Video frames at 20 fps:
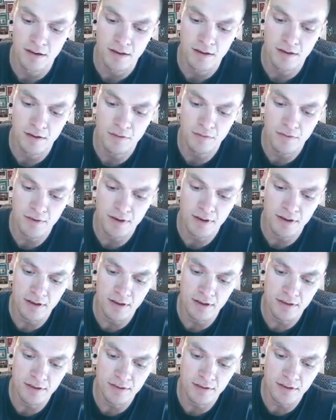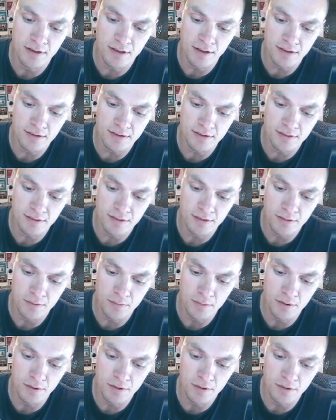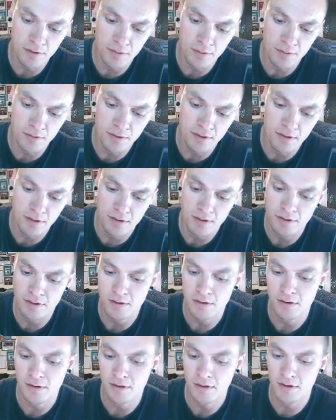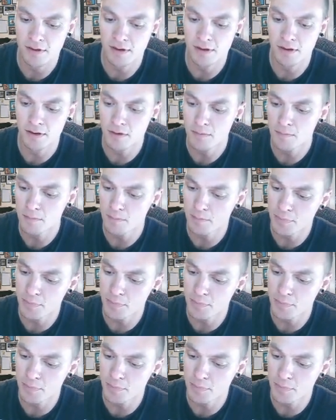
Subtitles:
of each of the hands, we're going to do a little lump,